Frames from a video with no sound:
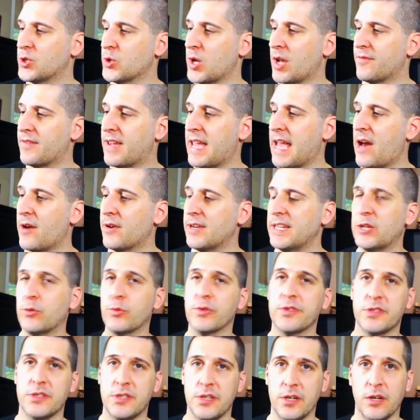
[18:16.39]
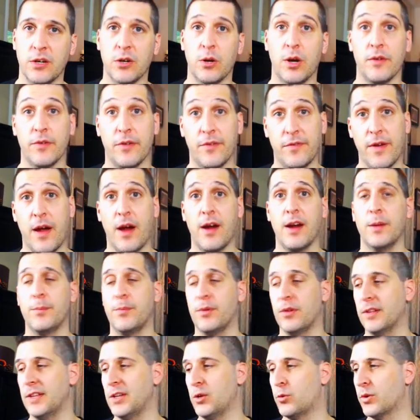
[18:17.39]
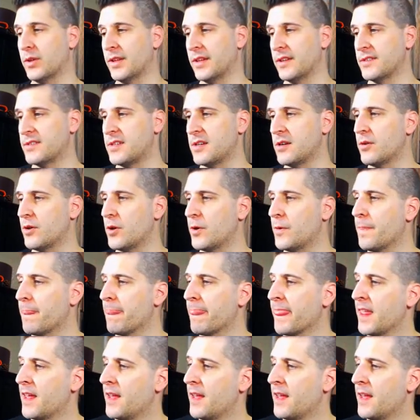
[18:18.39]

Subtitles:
So I have count equals 0, I have a variable equaling 0,